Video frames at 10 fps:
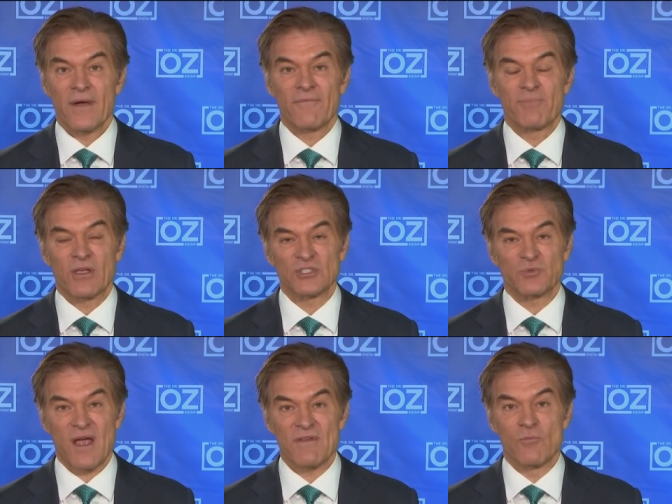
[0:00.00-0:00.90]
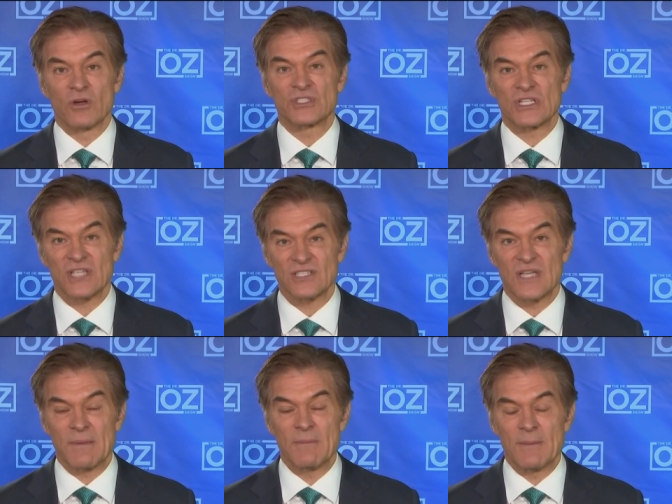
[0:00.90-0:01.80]
Uh, because we're having more success
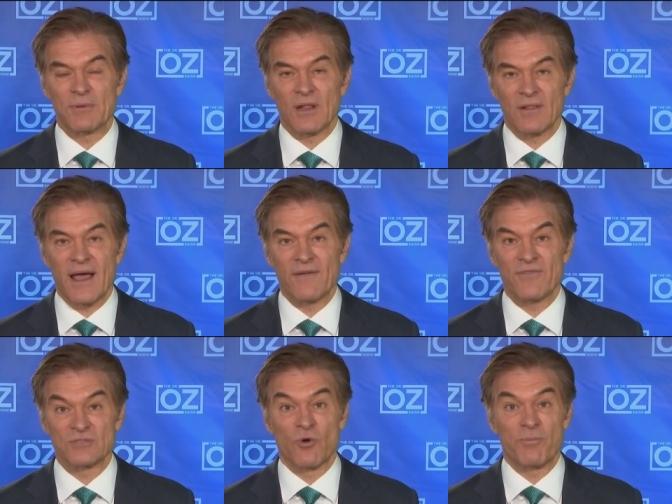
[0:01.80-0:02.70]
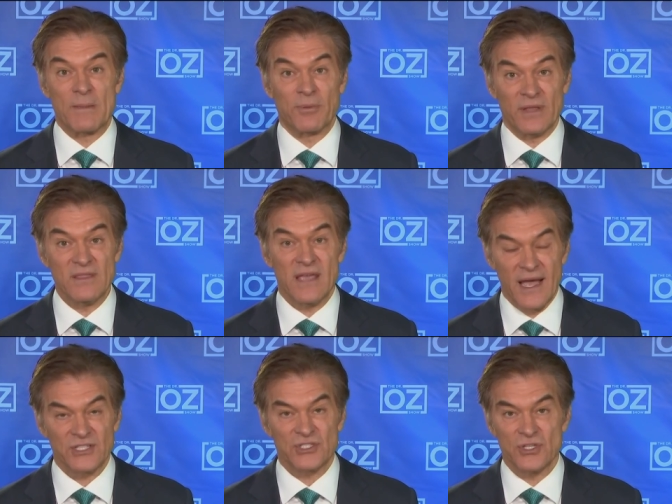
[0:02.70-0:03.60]
keeping people alive, there's more people in the
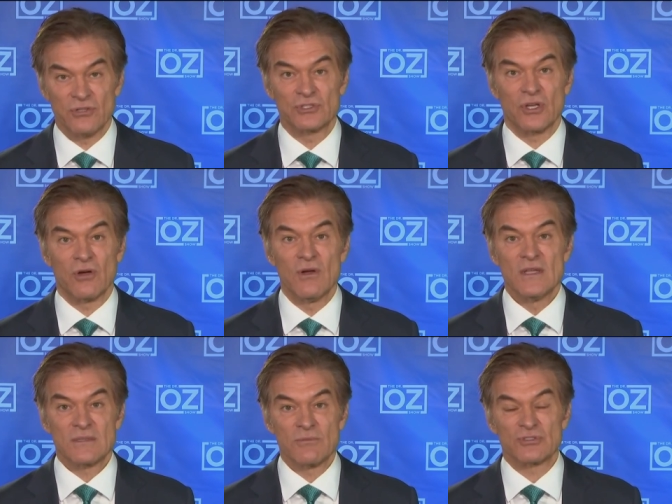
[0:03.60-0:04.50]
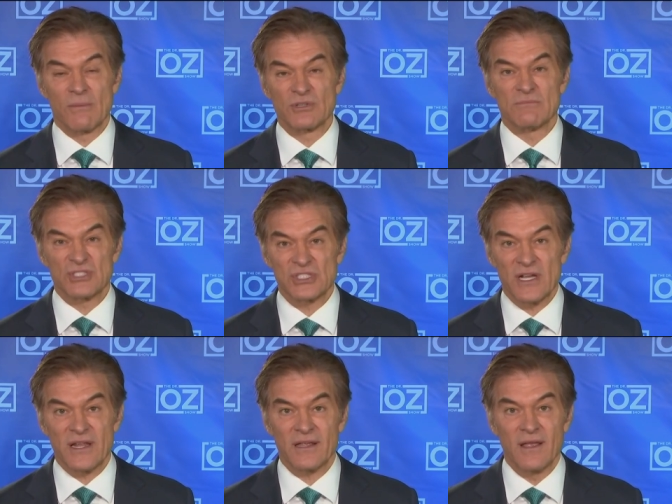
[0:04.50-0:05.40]
ICU. So some of those numbers are
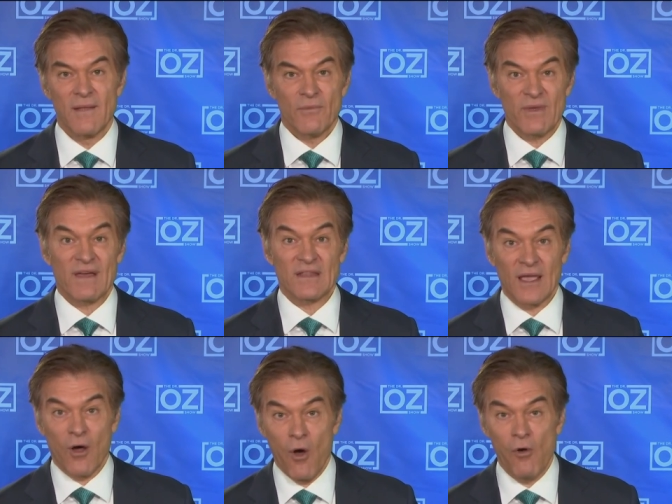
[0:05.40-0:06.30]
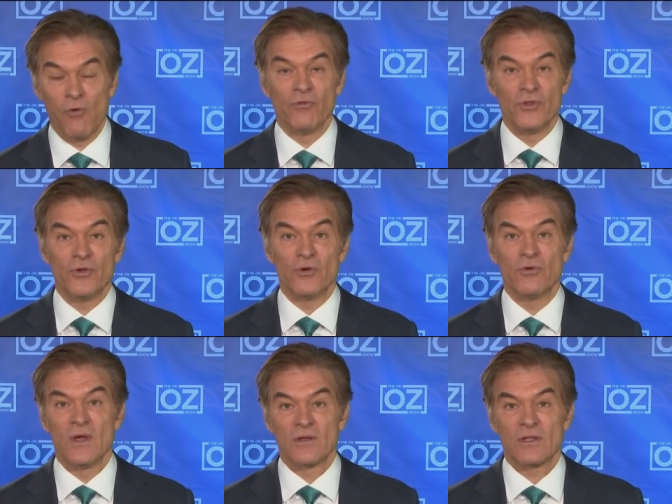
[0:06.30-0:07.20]
misleading. We got to take a whole
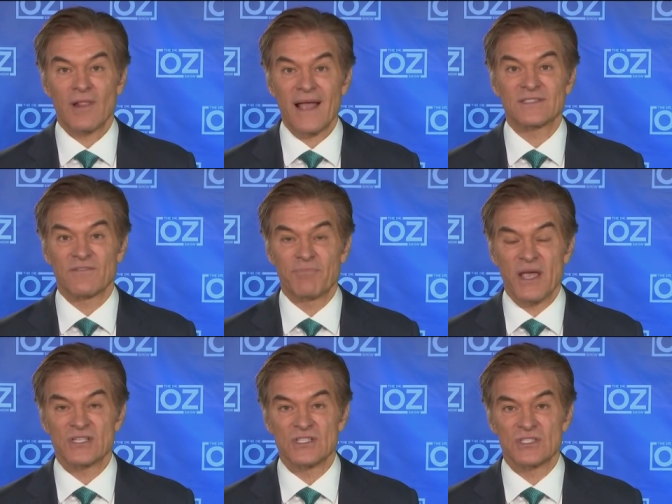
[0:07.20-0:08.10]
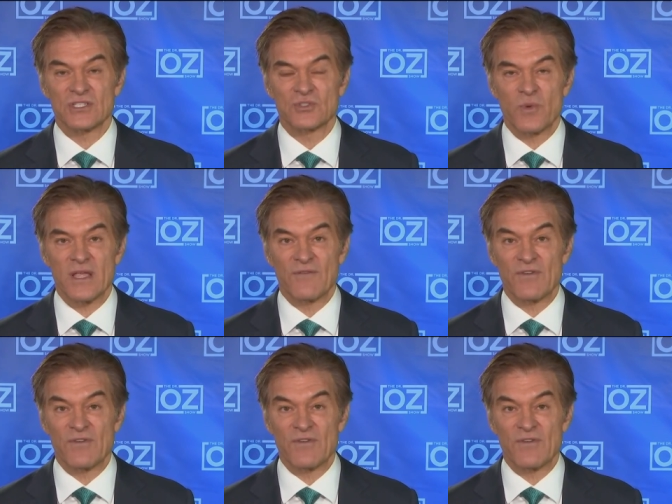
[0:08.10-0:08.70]
new class of patients this week.